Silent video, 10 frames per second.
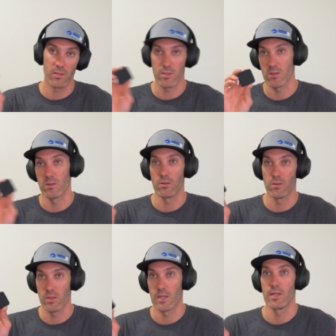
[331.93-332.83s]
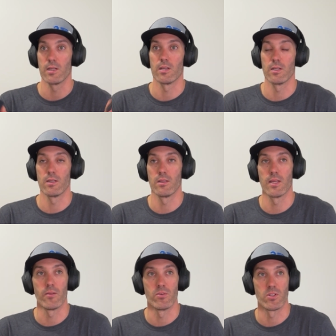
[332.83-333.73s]
So
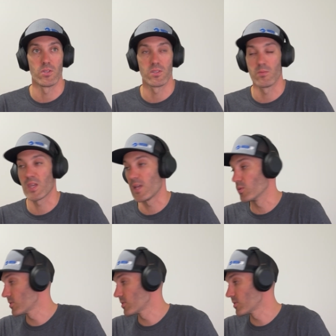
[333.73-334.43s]
that reduces some cables and